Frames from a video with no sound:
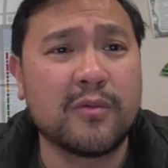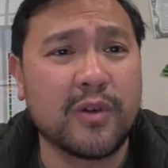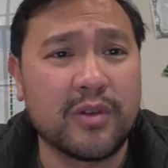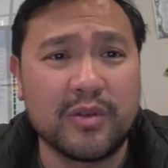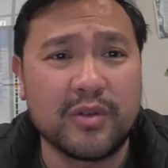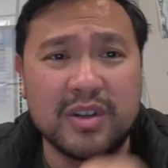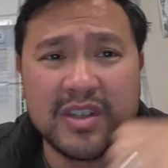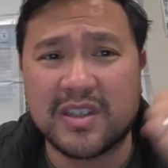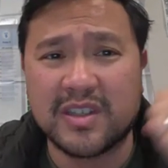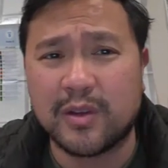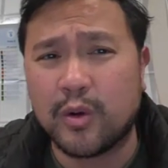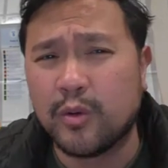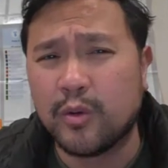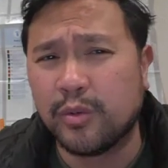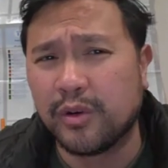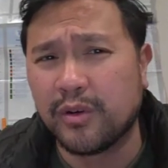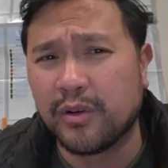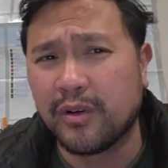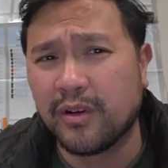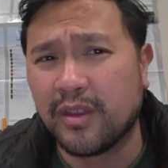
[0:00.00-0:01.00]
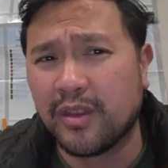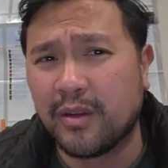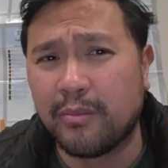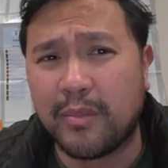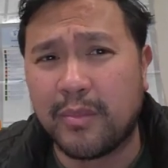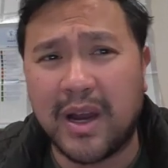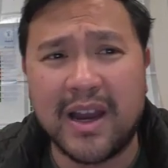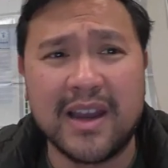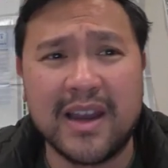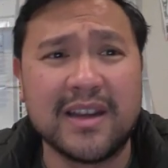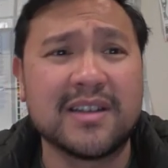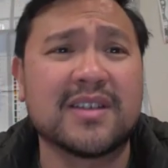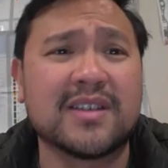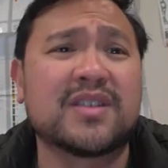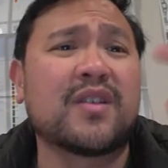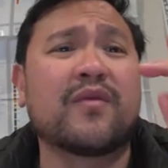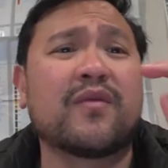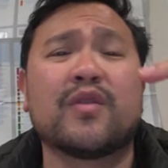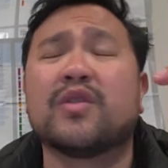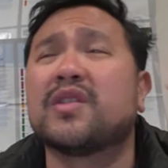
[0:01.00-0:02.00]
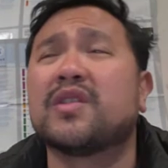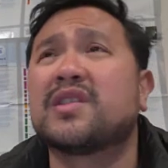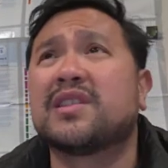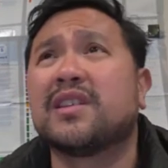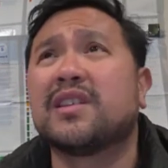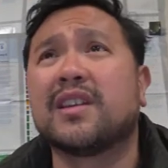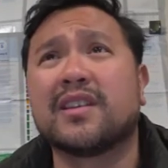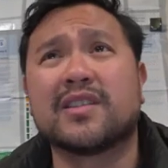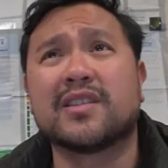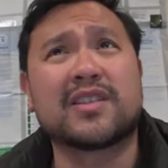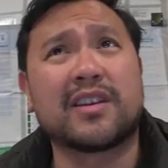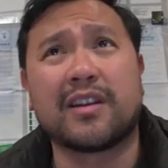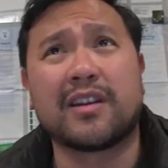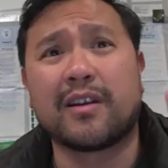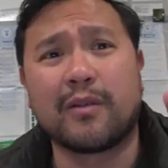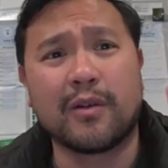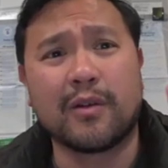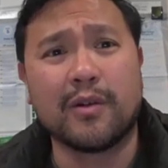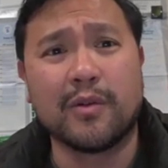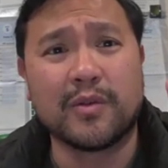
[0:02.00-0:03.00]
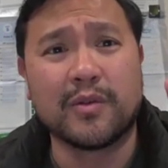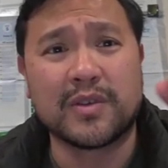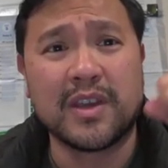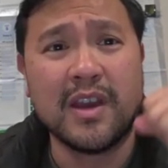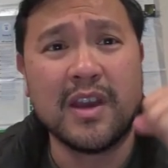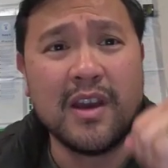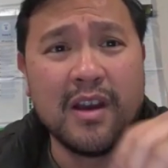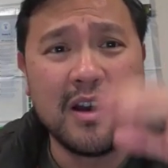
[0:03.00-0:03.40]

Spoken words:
Whether 'tis nobler in the mind to suffer the slings and arrows